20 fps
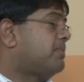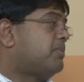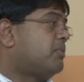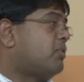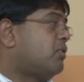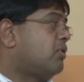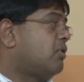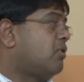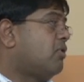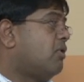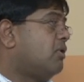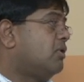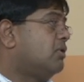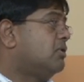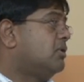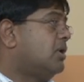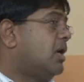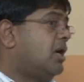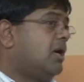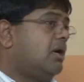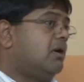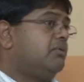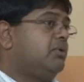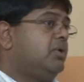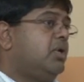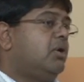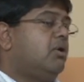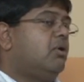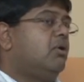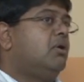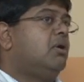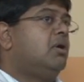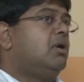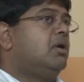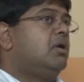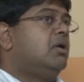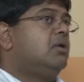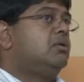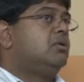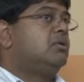protocol,
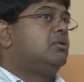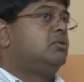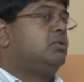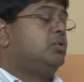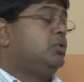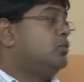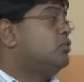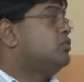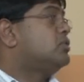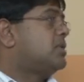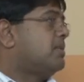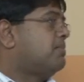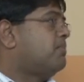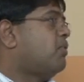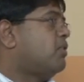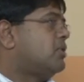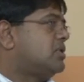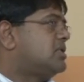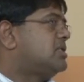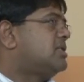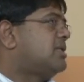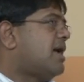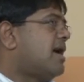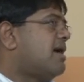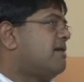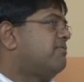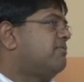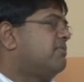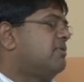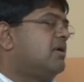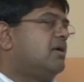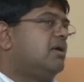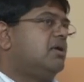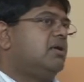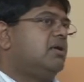to use support staff